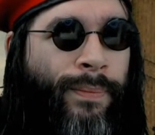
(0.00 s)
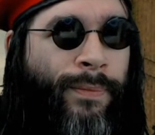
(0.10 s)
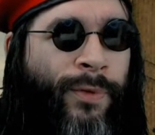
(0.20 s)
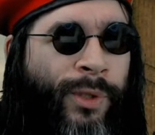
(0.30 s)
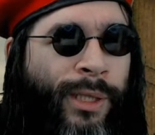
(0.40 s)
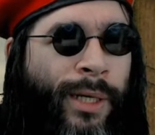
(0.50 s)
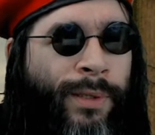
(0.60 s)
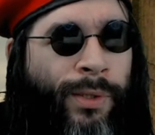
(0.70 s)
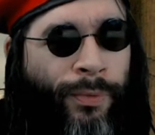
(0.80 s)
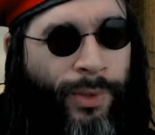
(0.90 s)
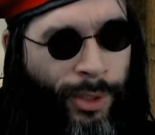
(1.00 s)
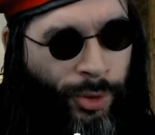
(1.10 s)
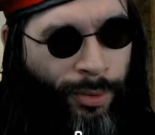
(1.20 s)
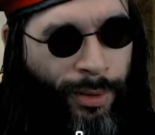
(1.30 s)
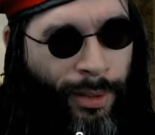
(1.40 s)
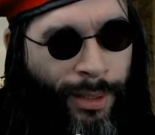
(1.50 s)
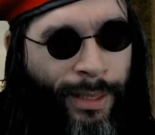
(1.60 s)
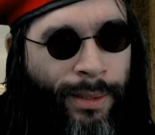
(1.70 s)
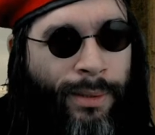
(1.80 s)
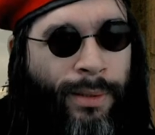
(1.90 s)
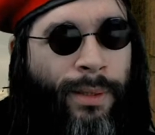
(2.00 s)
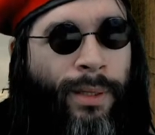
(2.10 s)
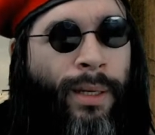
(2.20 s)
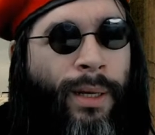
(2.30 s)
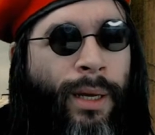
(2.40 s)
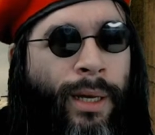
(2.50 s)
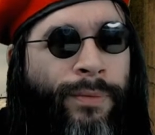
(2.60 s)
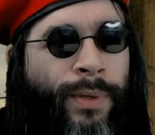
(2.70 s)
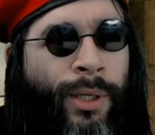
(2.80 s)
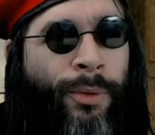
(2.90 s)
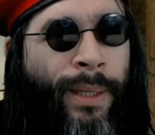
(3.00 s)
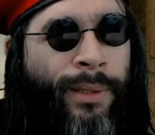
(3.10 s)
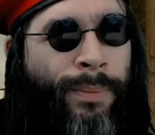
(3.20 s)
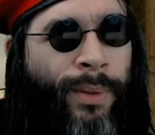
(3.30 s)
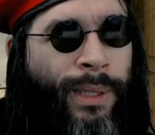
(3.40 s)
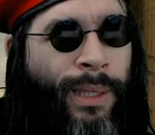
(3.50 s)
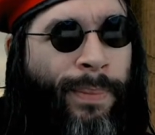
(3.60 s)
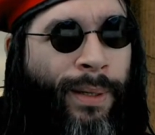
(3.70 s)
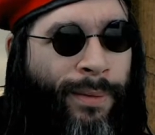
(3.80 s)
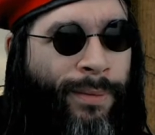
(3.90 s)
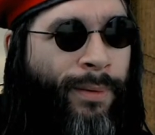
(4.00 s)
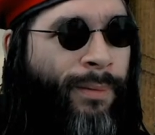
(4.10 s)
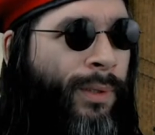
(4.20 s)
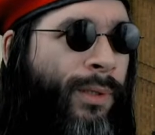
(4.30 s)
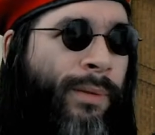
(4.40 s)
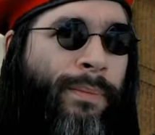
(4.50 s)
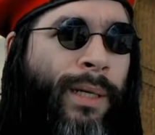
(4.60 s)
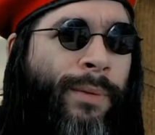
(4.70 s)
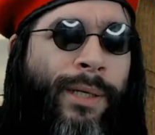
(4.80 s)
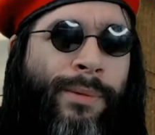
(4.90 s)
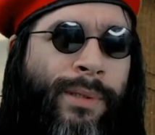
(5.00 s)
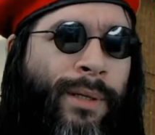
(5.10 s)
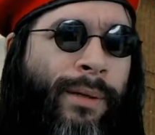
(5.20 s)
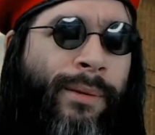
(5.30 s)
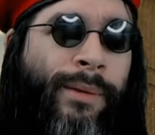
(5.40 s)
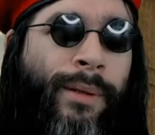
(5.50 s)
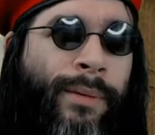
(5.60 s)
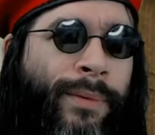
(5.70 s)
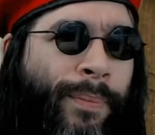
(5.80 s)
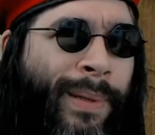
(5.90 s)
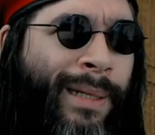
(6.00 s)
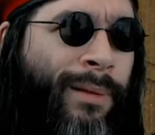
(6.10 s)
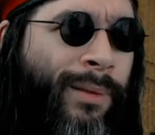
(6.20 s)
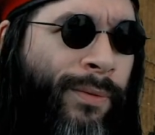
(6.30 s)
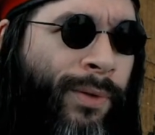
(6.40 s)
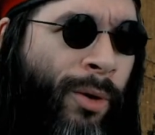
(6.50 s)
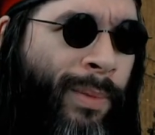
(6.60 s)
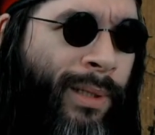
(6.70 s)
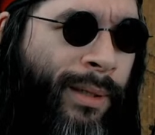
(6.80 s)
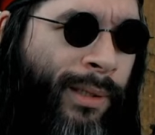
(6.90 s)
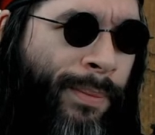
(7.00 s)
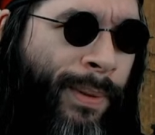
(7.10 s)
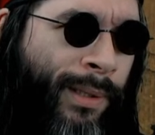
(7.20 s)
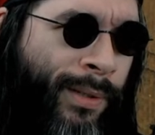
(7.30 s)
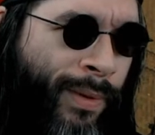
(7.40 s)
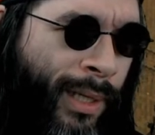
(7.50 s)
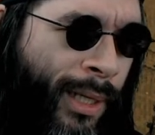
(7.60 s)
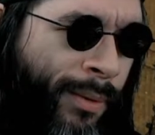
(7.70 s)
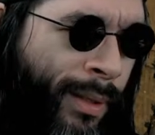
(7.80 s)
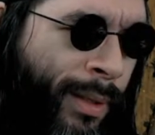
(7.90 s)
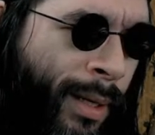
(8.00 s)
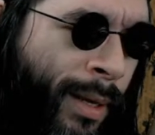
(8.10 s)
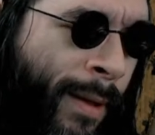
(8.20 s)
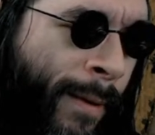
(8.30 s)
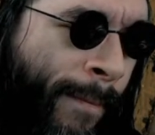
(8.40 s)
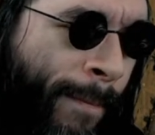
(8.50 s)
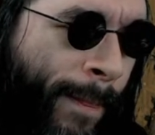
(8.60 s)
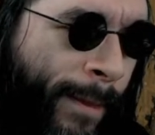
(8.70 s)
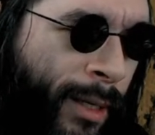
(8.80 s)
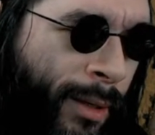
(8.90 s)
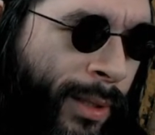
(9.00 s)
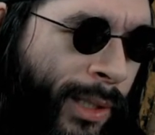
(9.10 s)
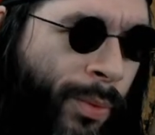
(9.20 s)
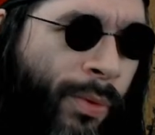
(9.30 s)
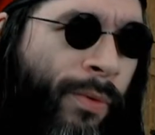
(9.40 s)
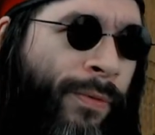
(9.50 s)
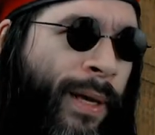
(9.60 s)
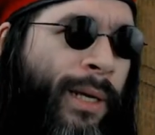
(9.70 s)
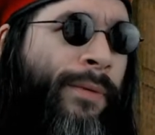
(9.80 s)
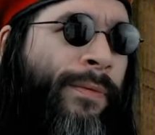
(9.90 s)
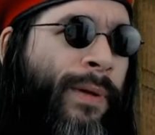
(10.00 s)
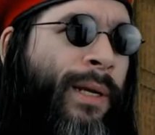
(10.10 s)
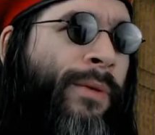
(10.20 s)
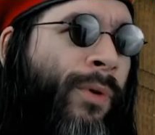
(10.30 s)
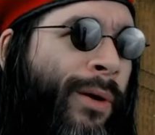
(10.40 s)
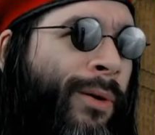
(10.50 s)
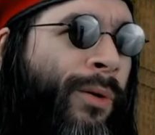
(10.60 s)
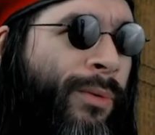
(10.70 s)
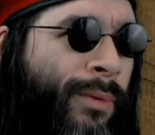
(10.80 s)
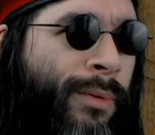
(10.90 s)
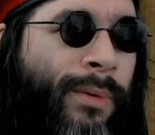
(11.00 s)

Fawlty Towers is obviously John Cleese. And if you go back to Monty Python, which in many ways was kind of the Beatles of comedy, I suppose, of the era, these were all fairly right-on